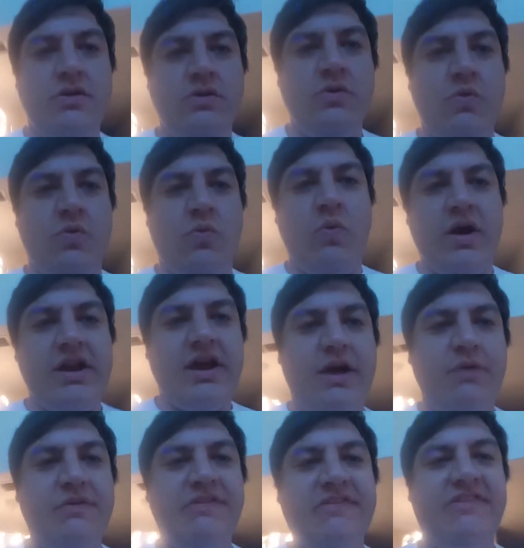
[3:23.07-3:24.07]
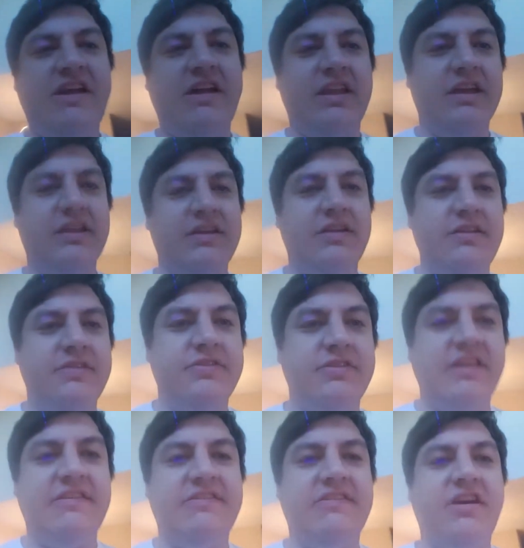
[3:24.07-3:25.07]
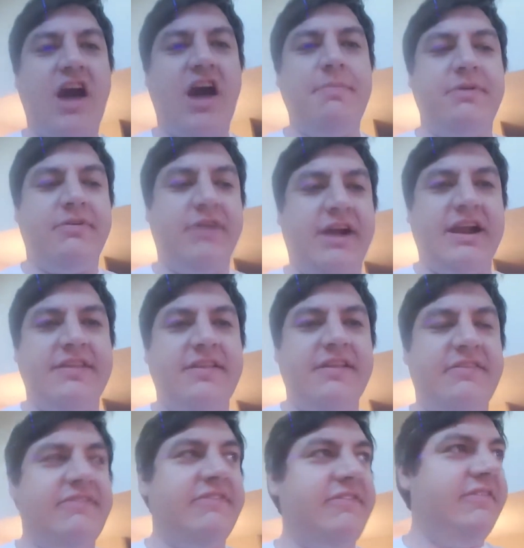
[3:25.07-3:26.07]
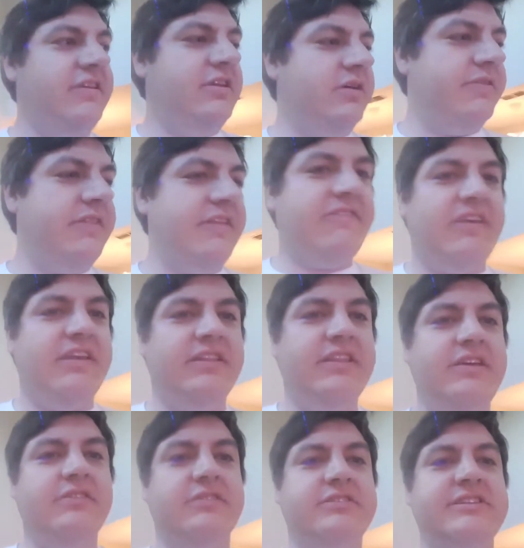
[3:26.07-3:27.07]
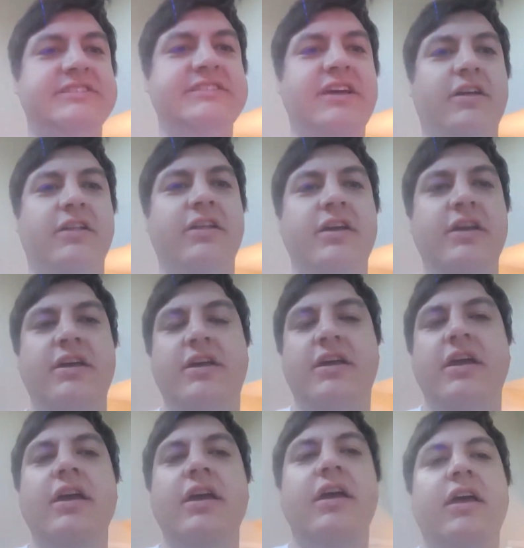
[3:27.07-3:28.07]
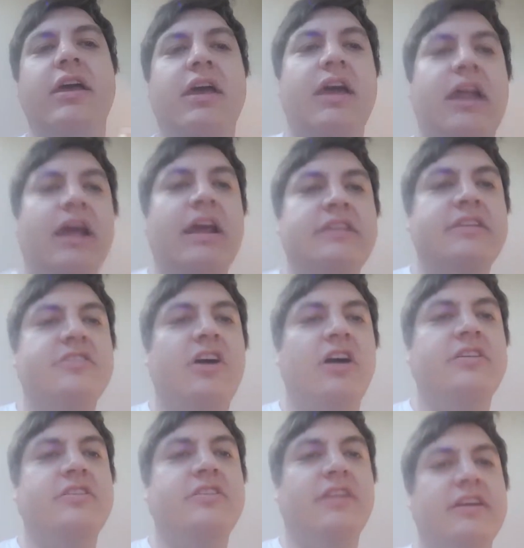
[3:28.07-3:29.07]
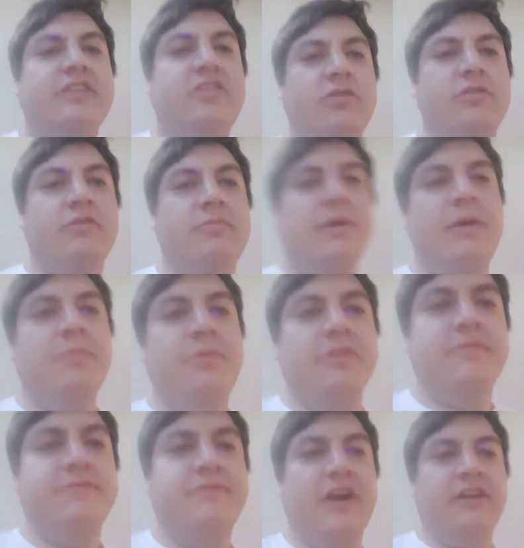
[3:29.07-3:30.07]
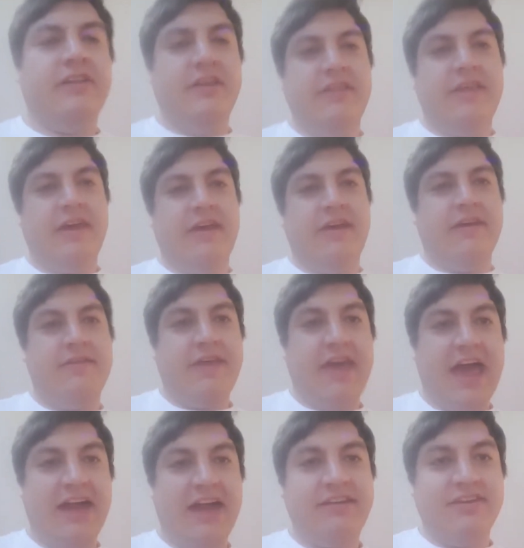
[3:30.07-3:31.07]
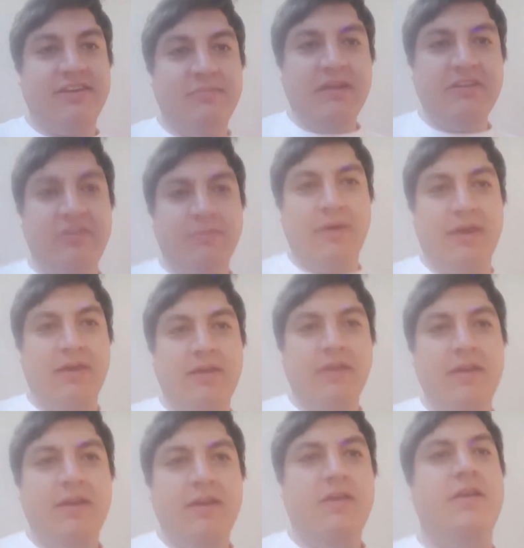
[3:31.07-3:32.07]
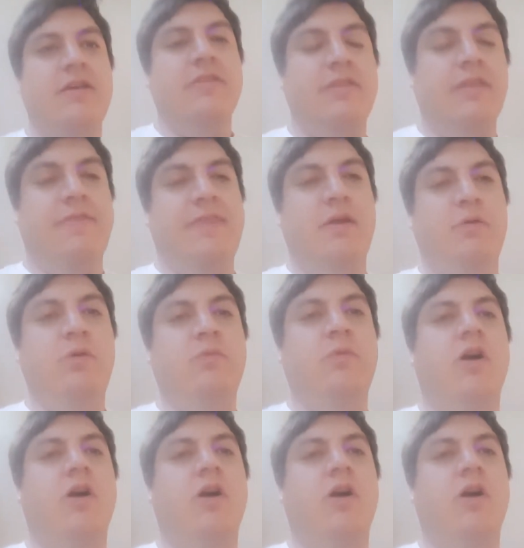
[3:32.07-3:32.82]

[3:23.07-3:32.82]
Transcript: what I was selling that's copyrighted, that's illegal to sell. And I had to talk to like 2 or 3 people, and finally they had to admit to me that they were